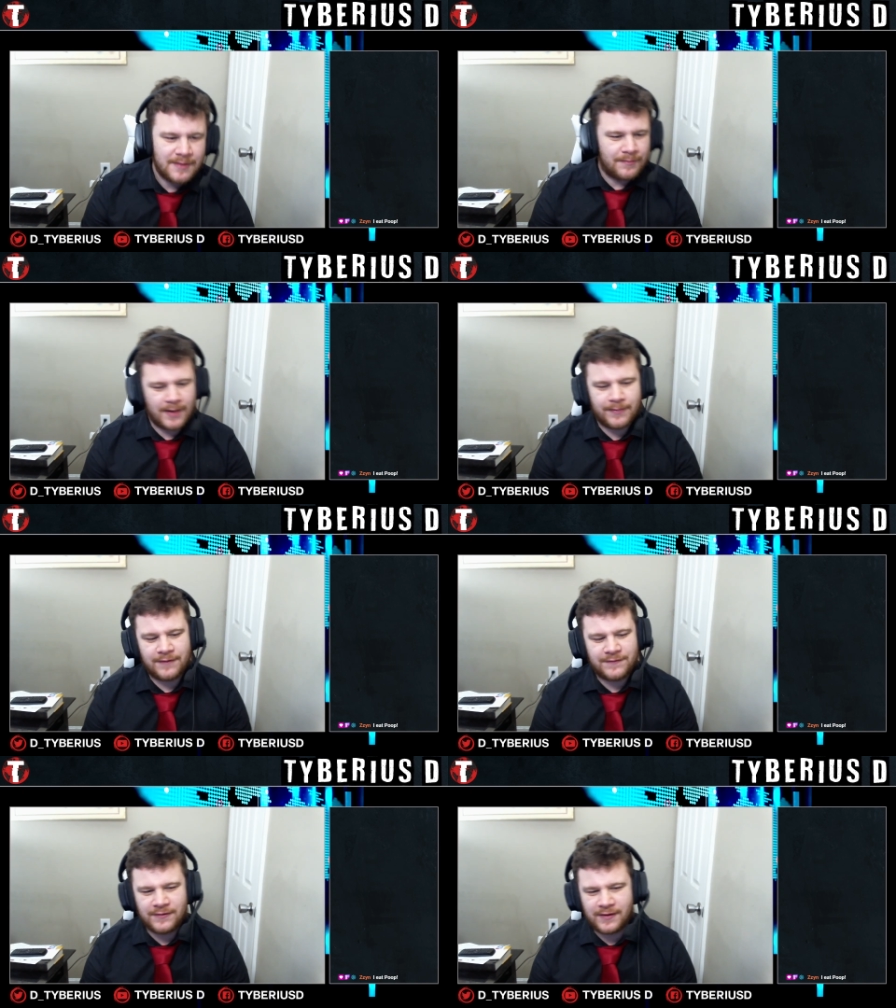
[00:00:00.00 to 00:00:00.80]
Maybe
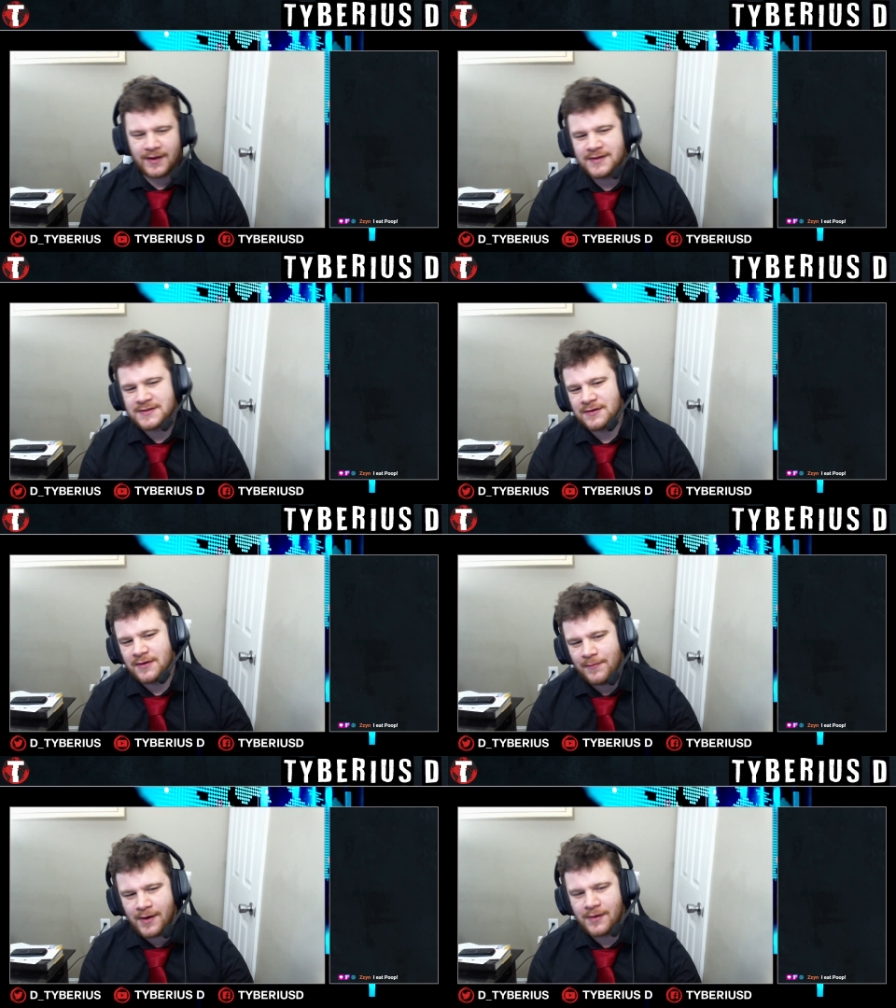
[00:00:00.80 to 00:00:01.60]
if you guys
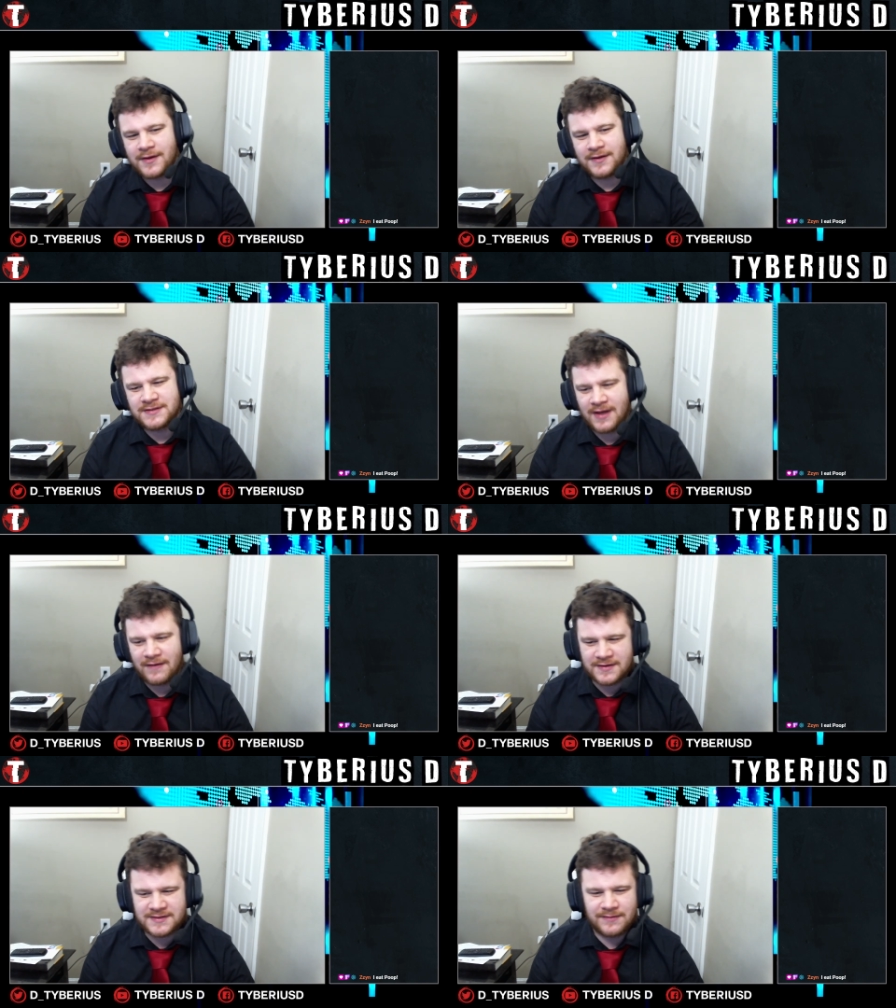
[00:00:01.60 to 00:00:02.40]
are Americans, you
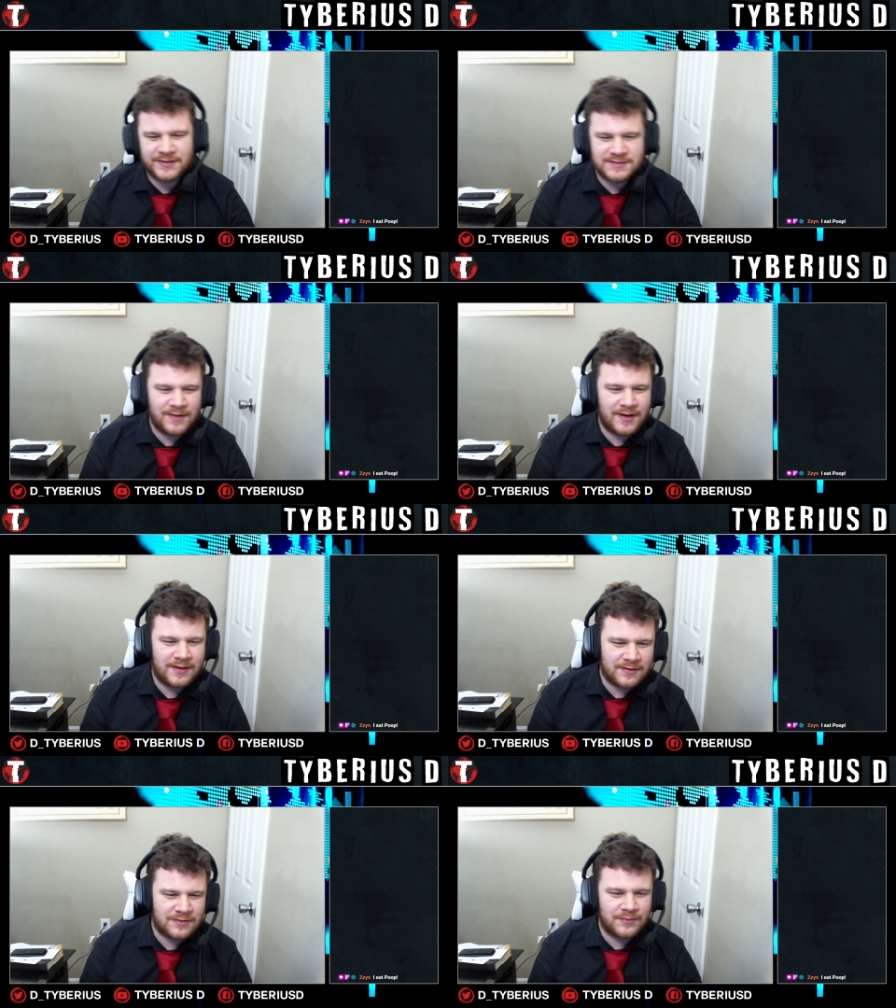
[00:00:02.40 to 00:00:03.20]
have that stimulus money,
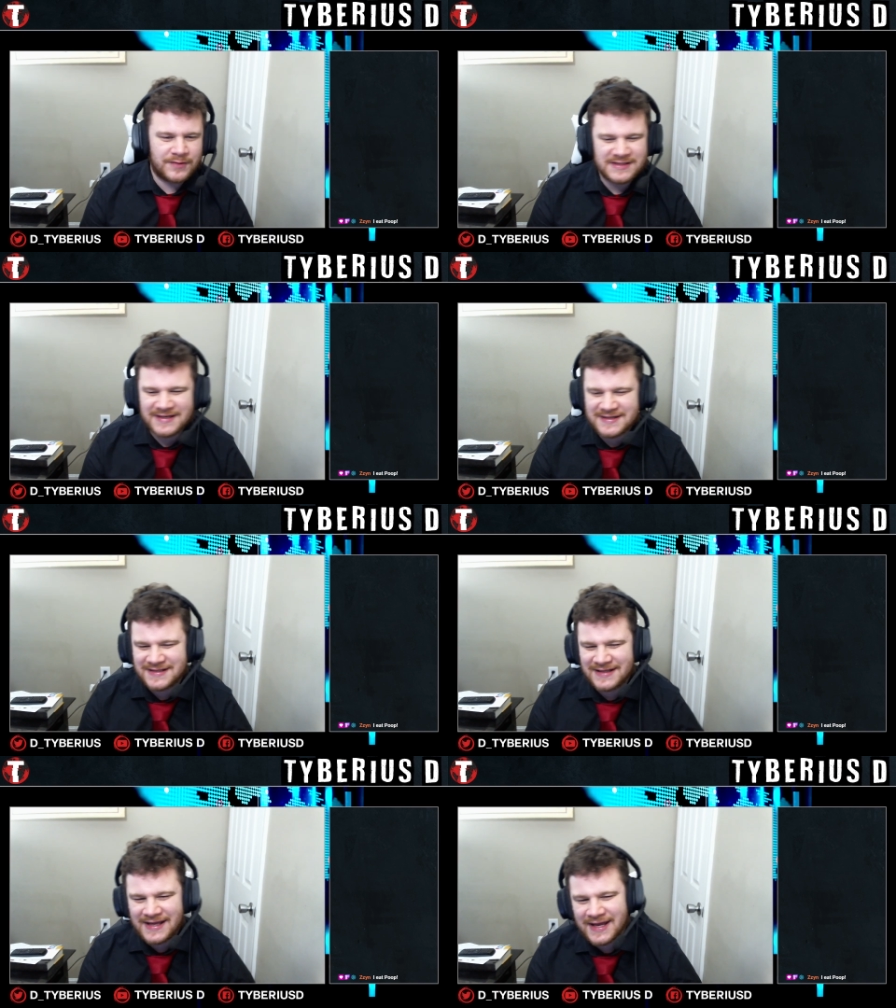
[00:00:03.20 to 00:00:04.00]
you can throw me
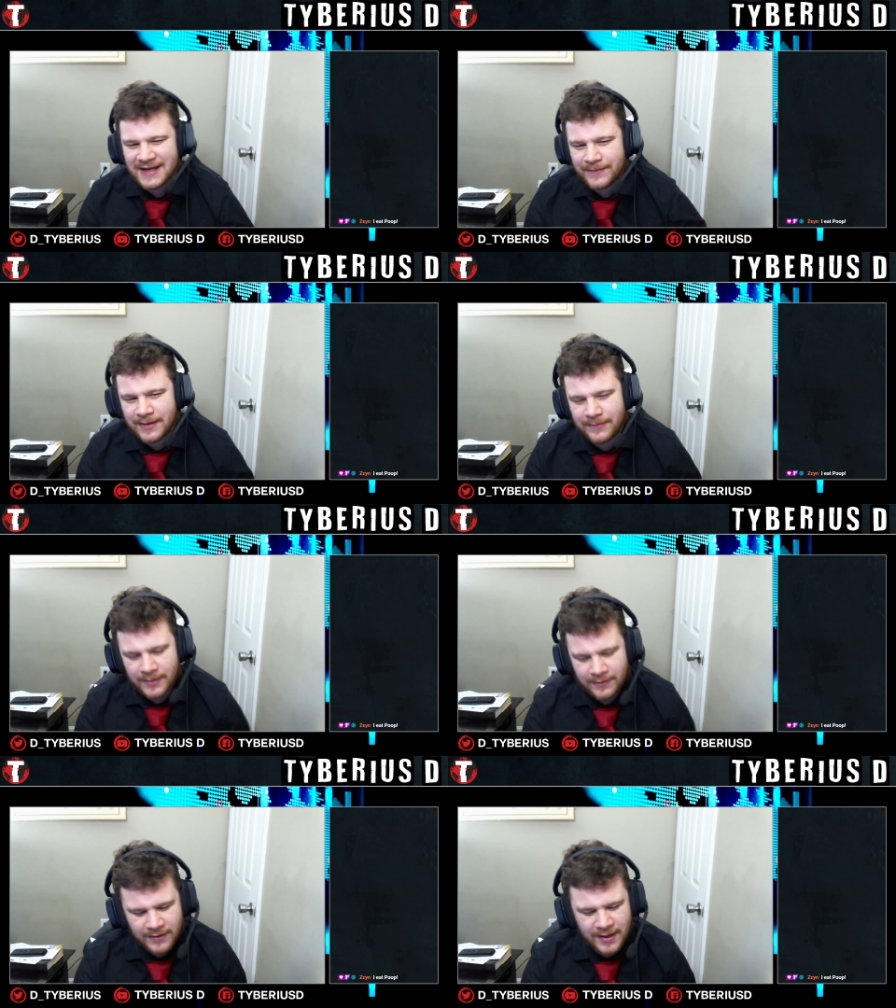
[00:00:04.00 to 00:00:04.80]
just itty bitty
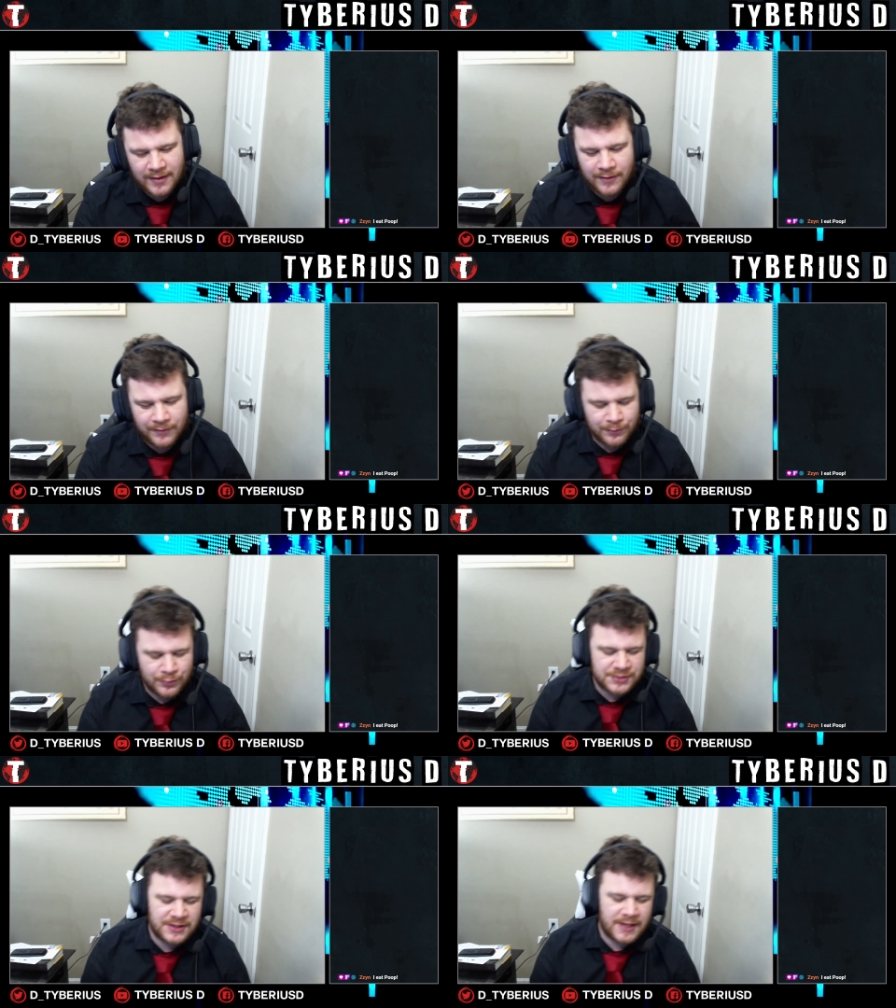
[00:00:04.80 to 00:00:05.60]
bit of that. I would
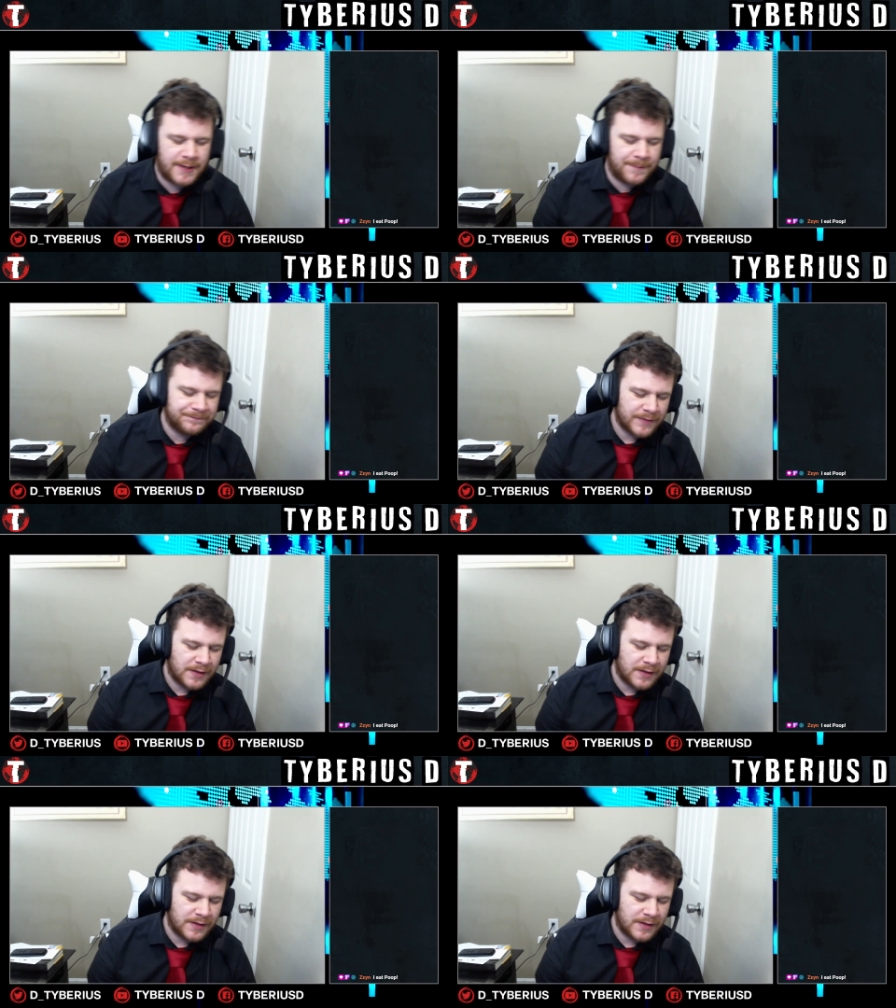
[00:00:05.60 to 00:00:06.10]
appreciate it.